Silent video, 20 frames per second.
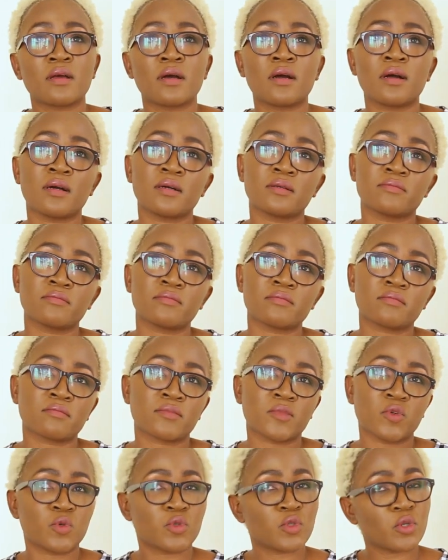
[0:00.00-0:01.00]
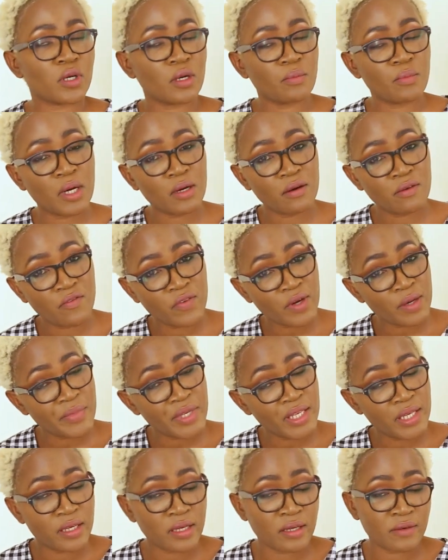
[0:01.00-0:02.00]
Um, we'll talk about
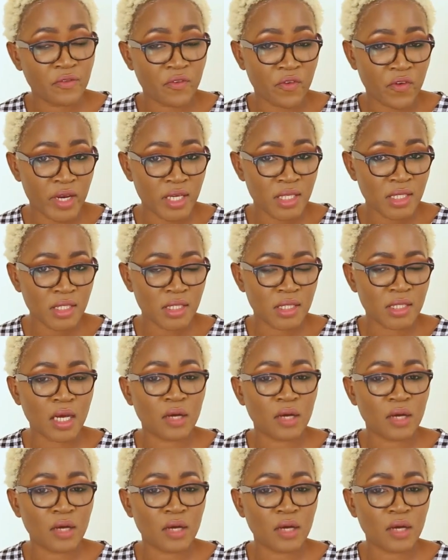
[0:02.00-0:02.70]
family and friends,